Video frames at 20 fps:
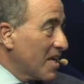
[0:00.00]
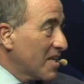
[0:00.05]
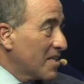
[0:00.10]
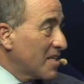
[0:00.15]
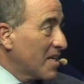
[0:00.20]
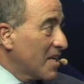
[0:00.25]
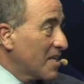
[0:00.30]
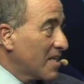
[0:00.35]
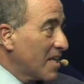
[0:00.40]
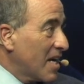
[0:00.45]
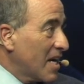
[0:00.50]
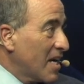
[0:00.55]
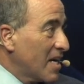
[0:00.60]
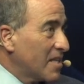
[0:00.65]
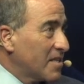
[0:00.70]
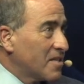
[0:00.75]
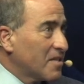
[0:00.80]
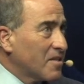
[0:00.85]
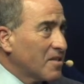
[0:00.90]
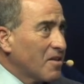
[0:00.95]
and, and
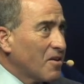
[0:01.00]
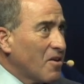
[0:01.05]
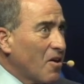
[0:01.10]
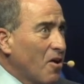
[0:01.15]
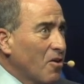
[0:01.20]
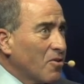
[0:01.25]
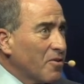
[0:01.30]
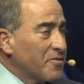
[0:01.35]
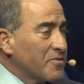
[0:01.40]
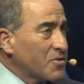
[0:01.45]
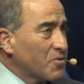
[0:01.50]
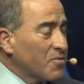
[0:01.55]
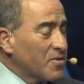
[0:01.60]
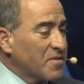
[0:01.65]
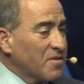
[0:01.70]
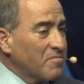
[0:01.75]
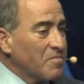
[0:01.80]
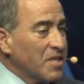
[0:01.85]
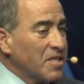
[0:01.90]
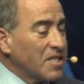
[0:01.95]
had all other
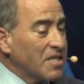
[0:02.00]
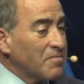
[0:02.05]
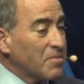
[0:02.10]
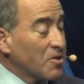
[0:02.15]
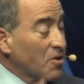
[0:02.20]
sorts of media,